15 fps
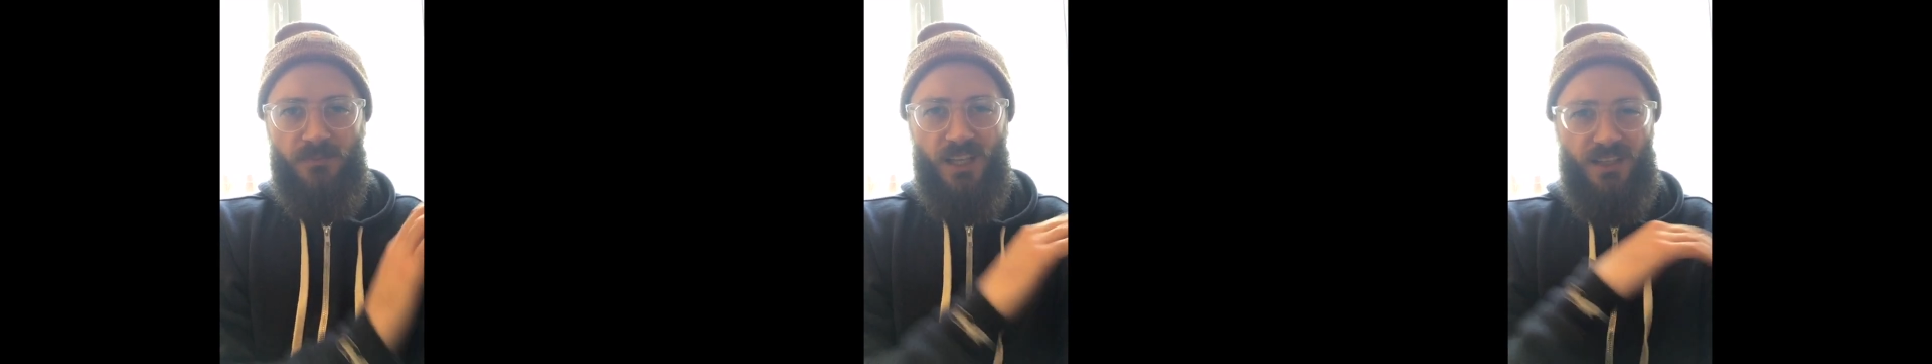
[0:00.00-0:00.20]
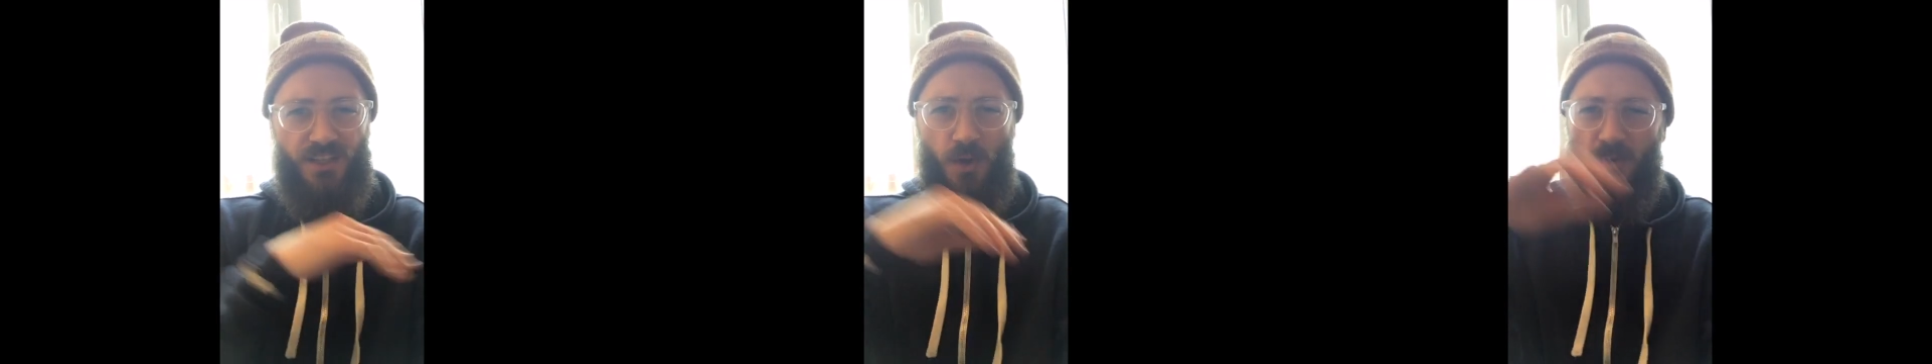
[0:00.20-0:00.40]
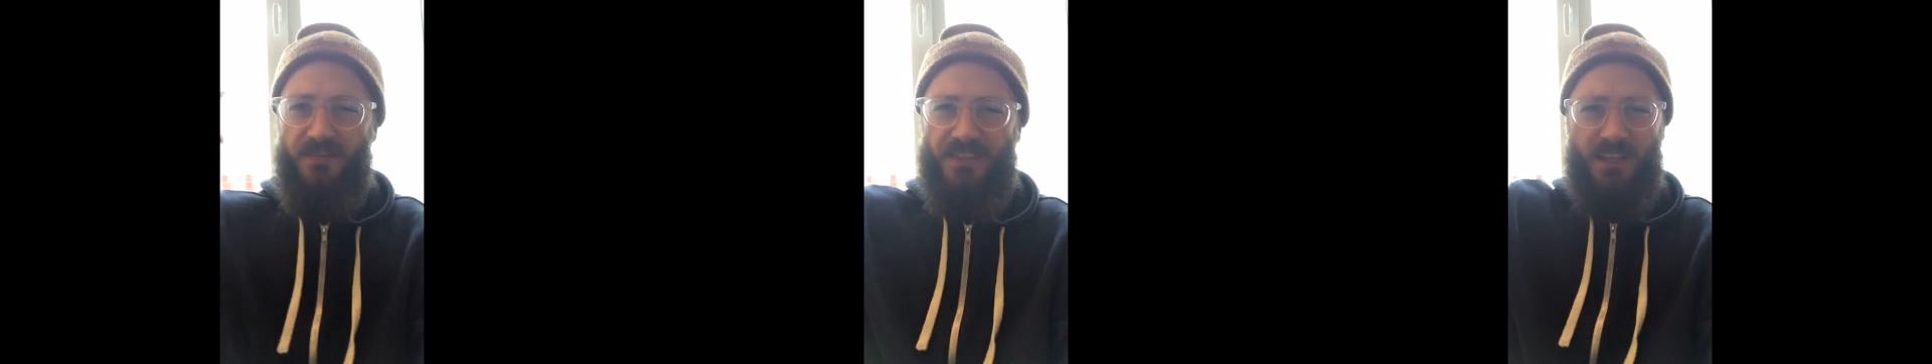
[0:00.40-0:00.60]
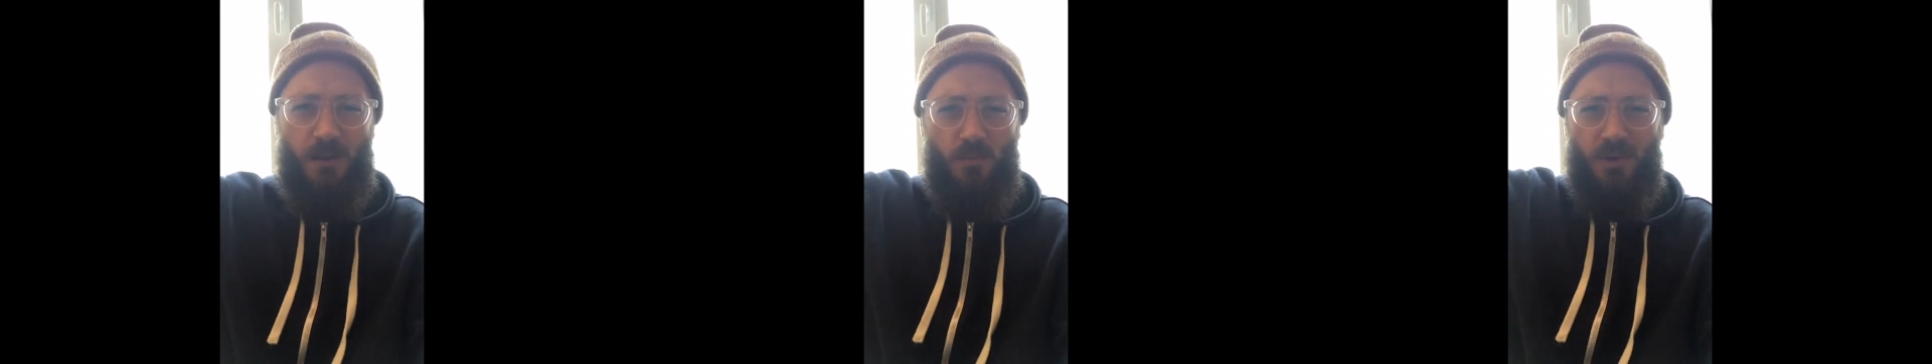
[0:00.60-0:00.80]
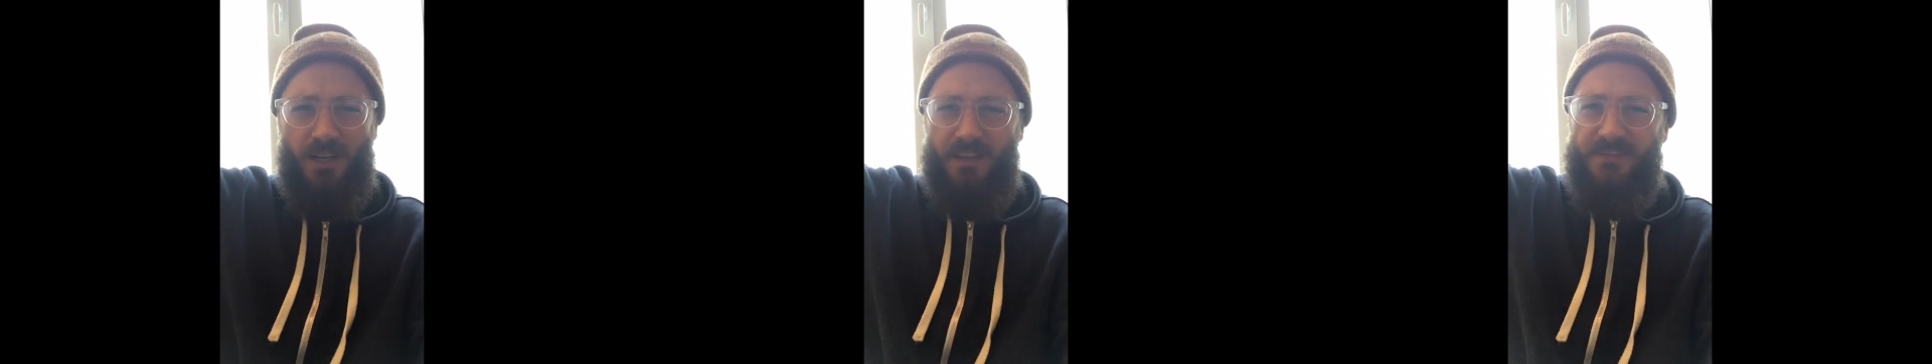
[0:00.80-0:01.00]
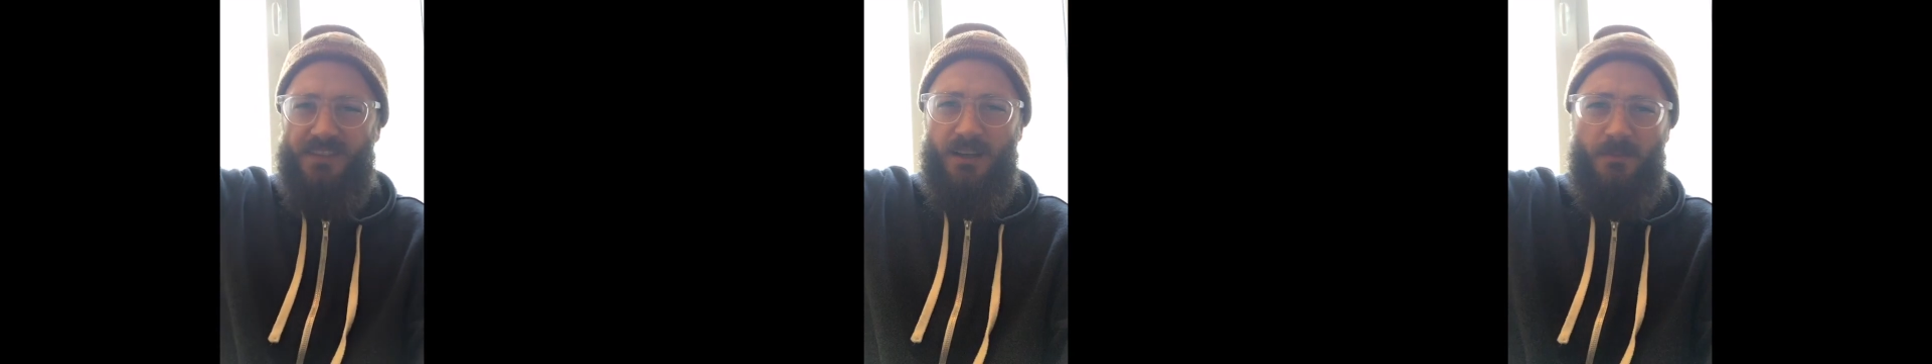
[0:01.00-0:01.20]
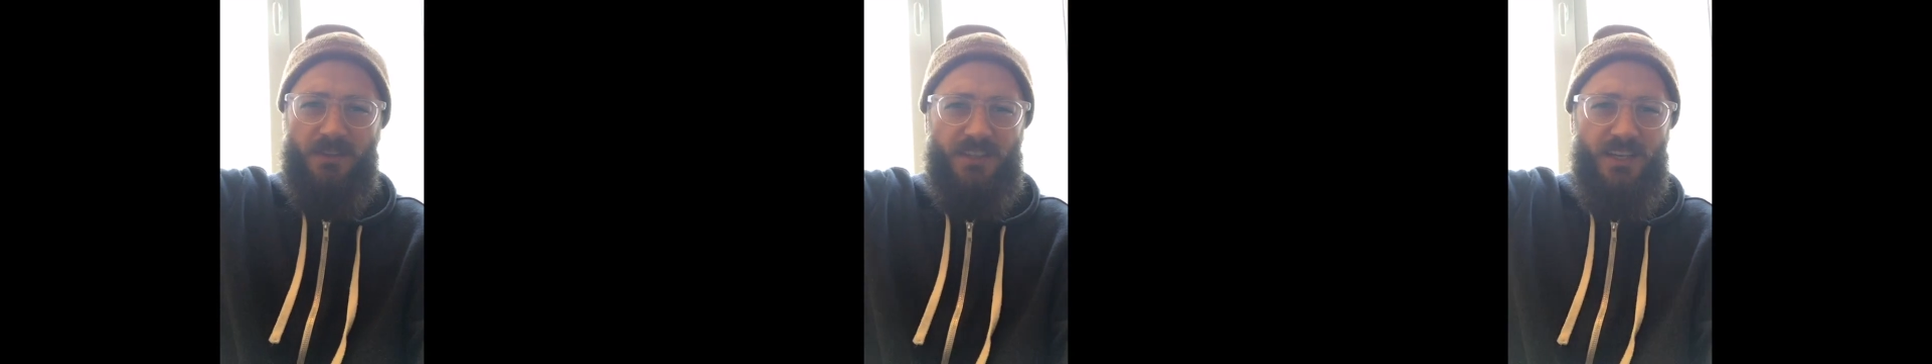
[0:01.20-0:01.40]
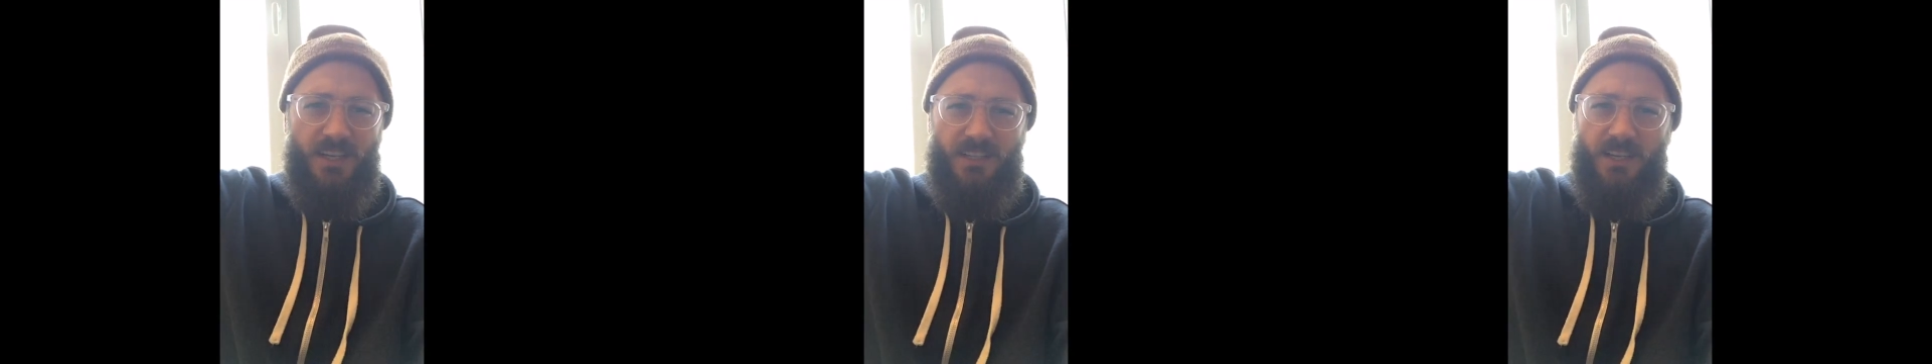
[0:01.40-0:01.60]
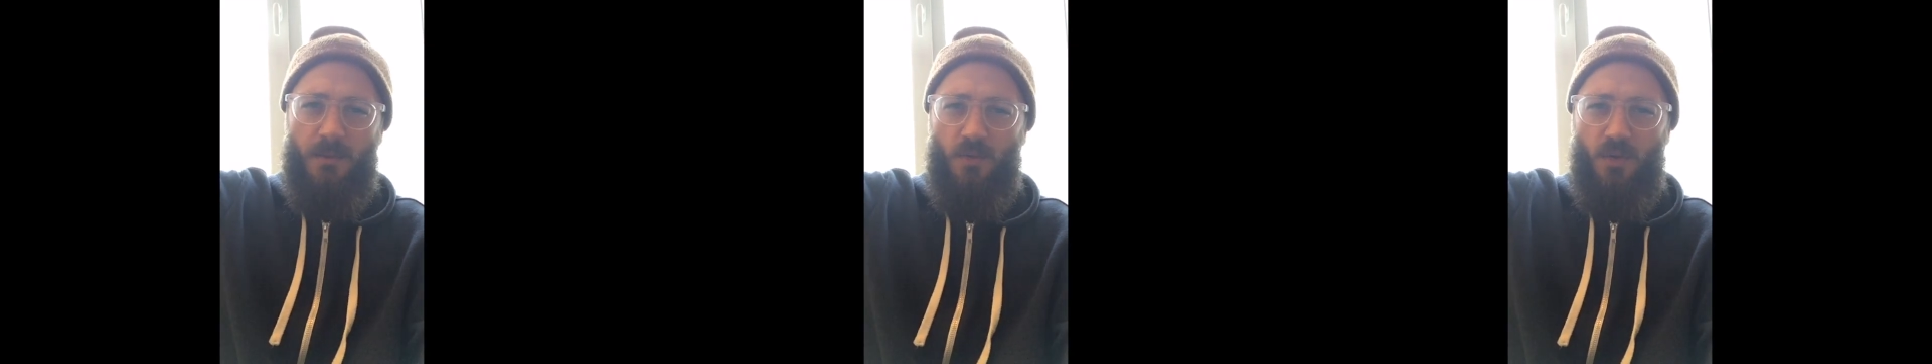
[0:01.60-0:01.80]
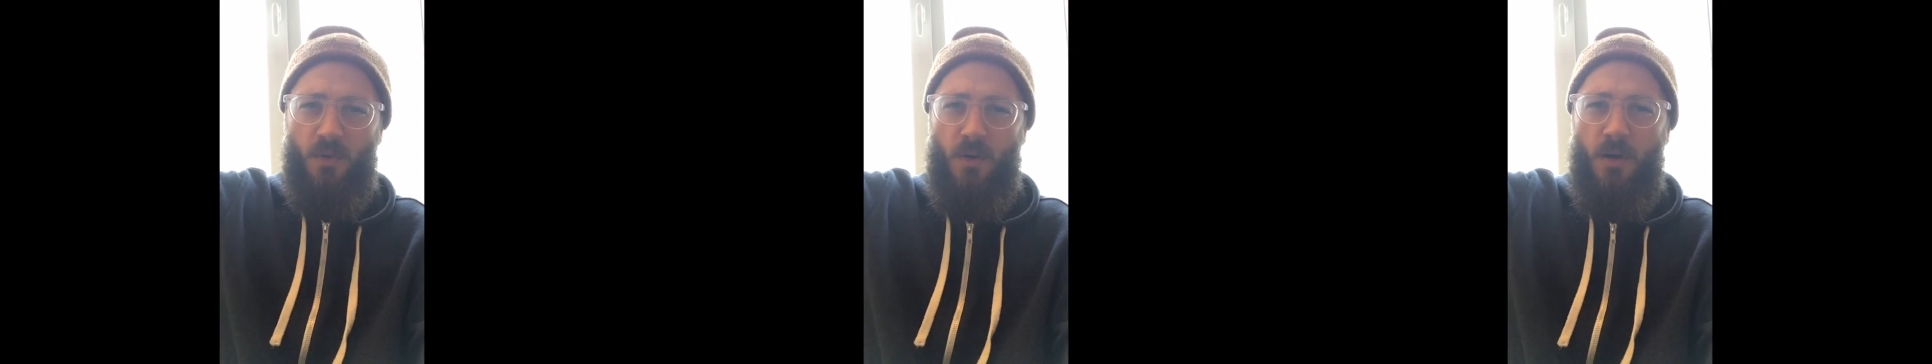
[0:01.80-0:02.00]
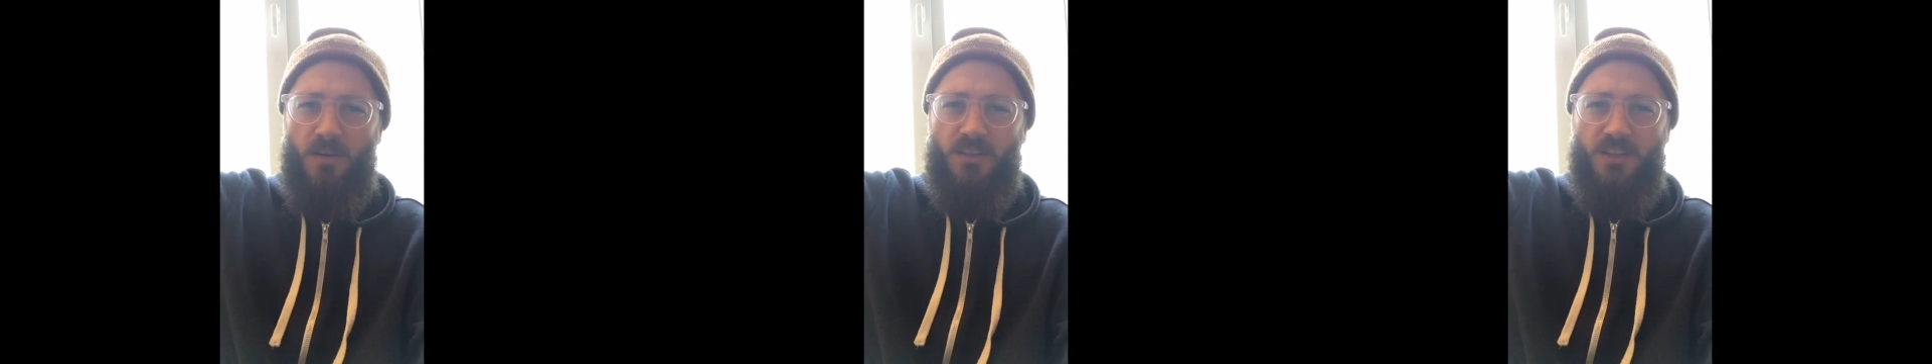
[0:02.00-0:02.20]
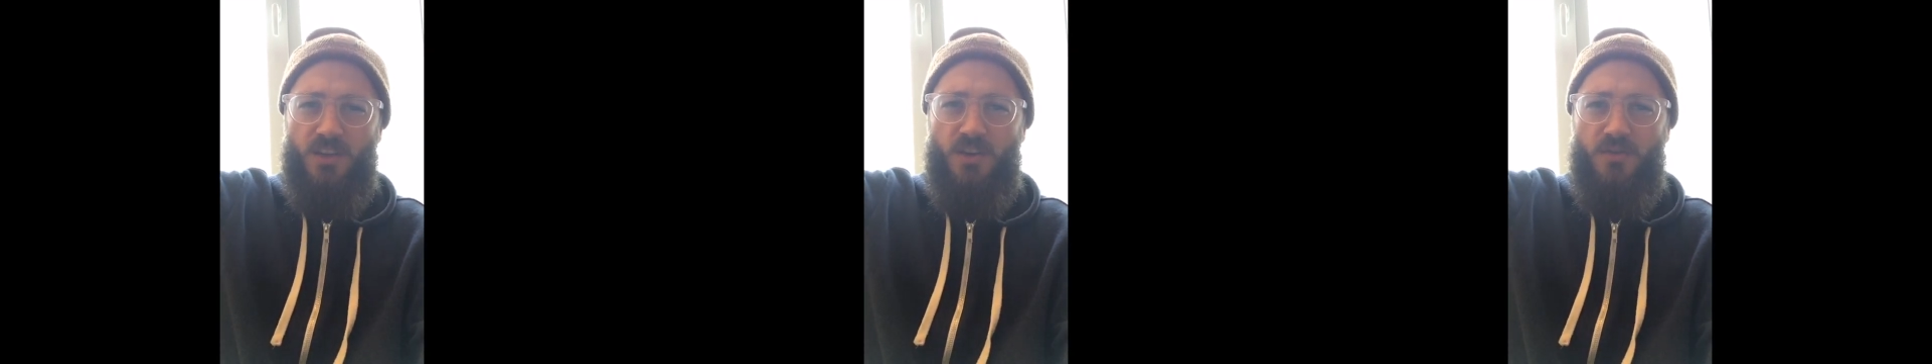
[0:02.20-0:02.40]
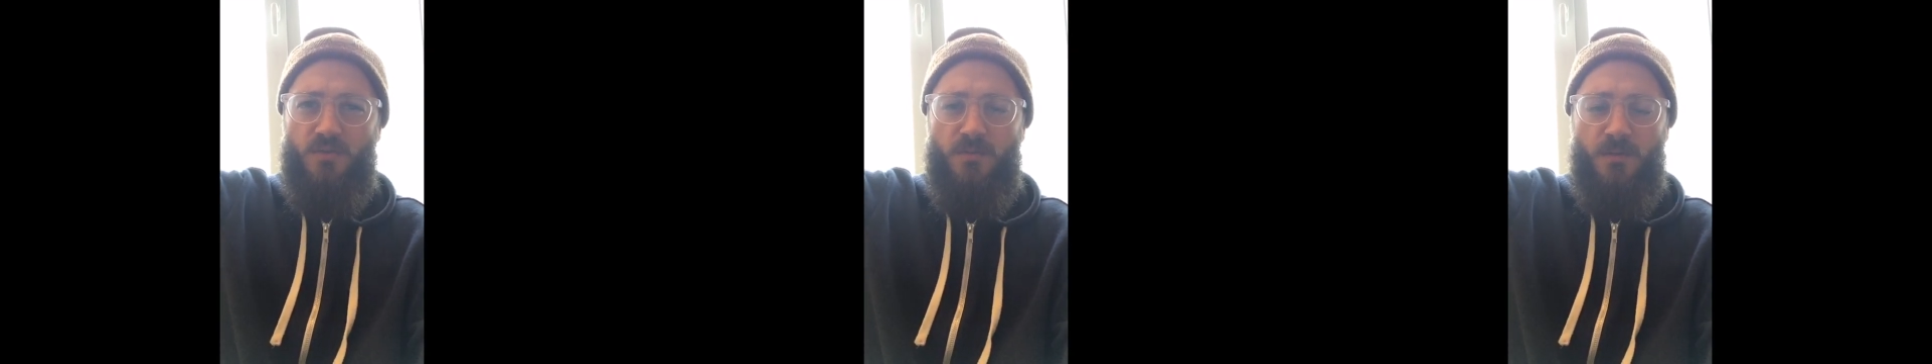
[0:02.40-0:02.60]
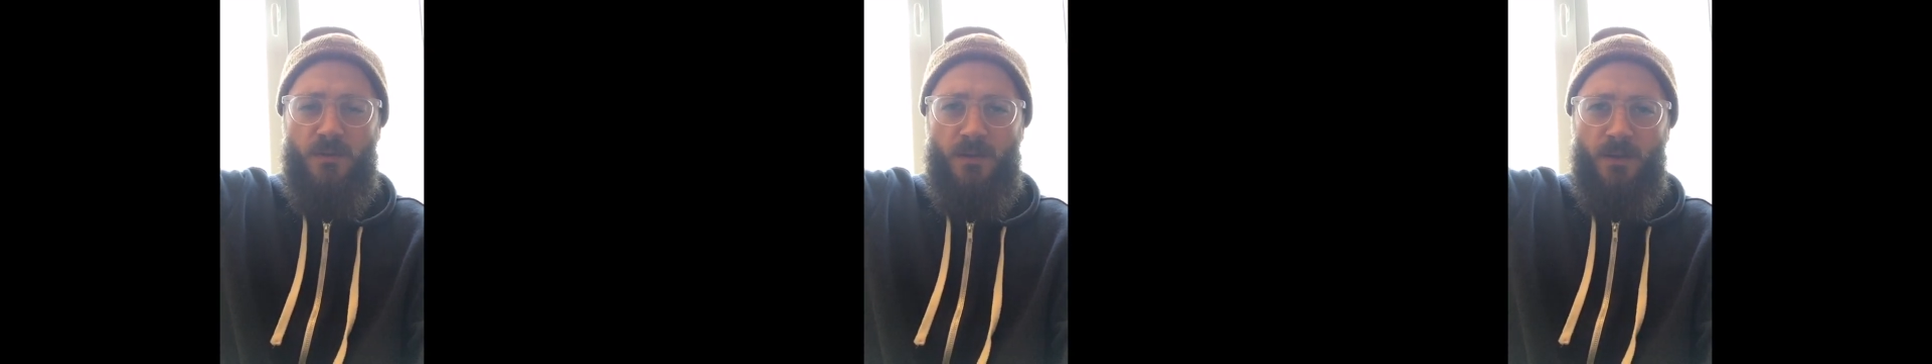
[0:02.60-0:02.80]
So if someone's going to double cross you,